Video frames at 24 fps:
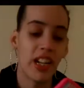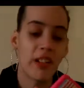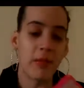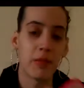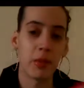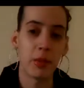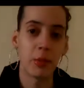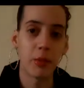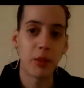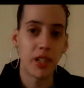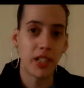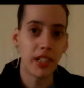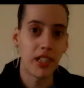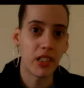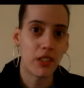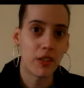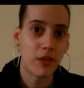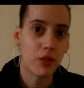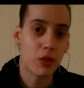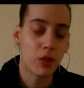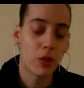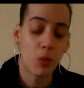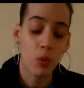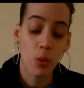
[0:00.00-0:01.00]
I've been playing it
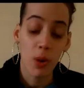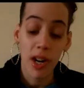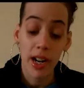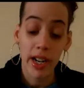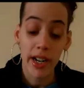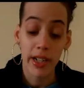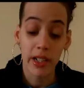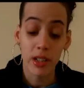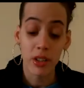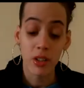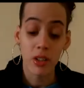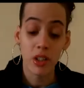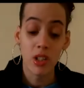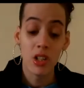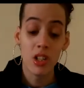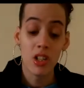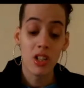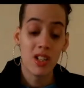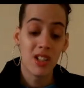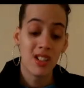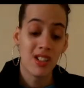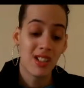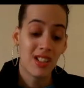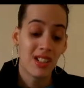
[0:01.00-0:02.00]
for a while,
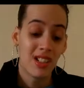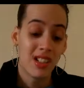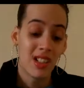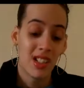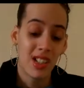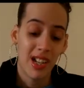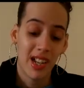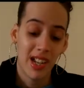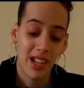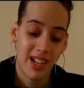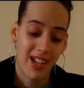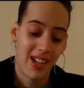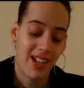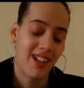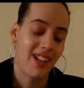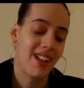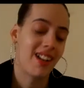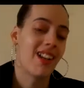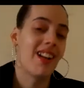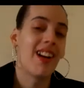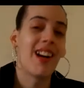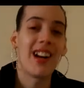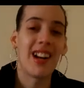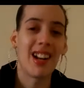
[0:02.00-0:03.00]
and
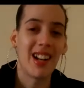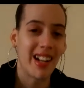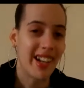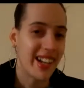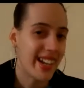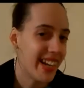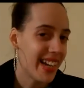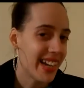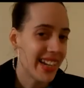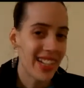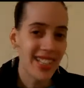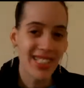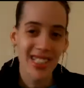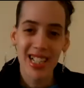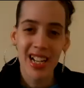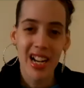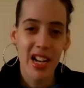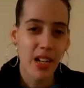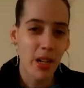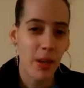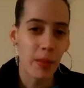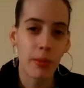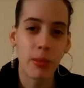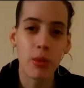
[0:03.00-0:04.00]
it gets
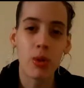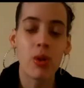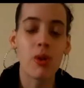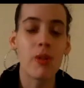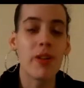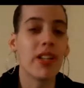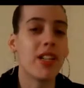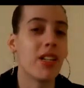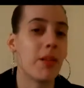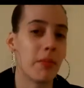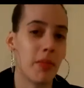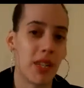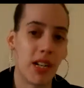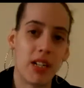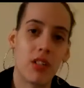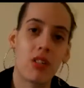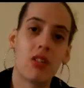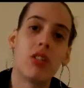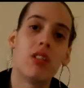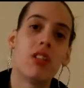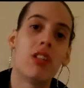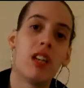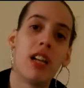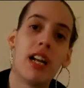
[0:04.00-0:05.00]
kind of boring, I'm not
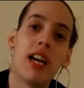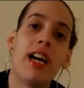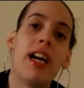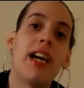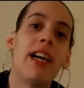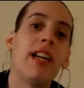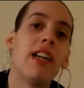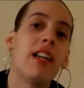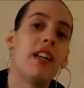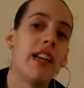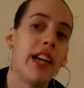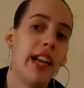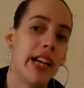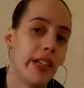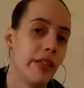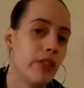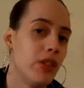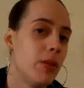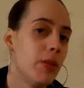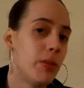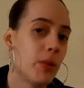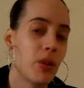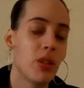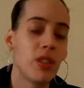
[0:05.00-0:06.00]
gonna lie.
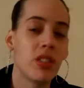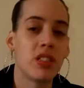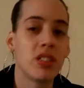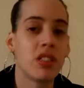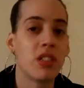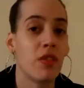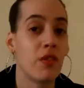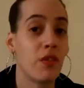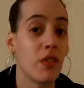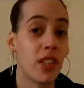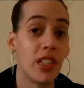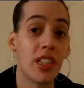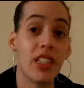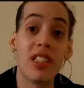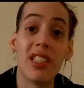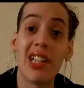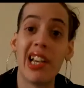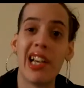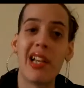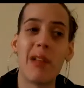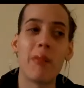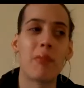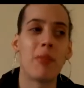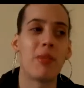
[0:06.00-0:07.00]
Angry Birds is a fun
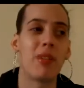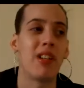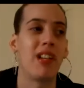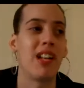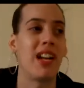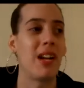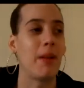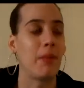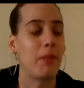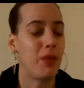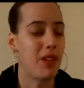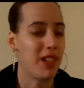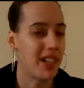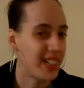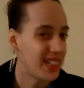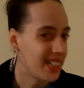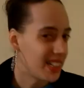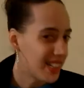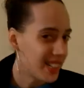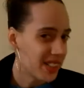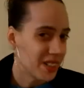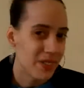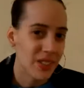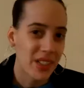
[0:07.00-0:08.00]
game, but playing
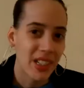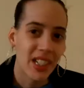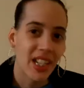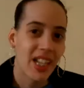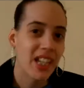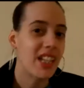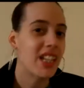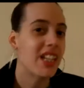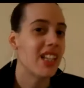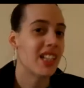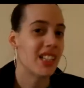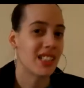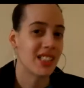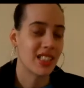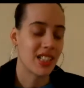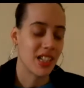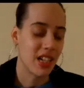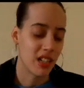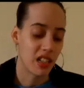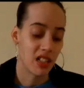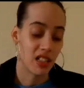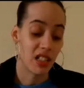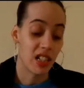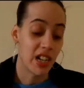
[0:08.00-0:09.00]
it every day, it gets
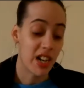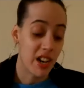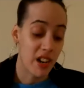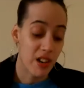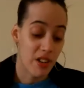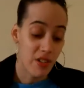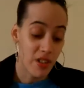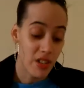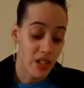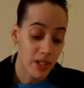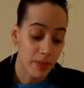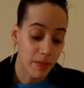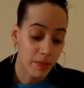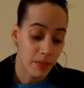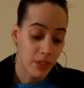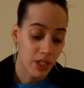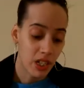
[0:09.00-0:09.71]
kind of tiring.